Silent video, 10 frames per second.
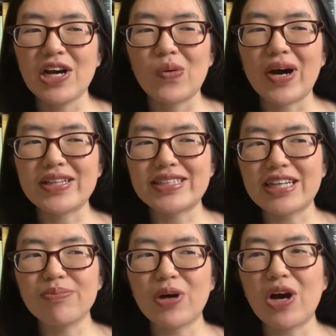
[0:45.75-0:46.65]
while the
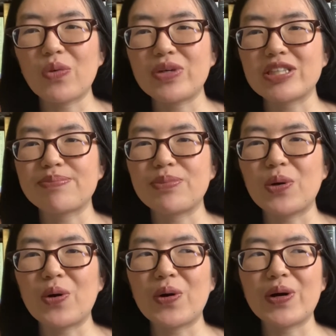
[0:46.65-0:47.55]
second part was
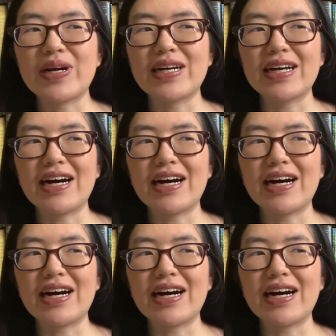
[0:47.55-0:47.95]
more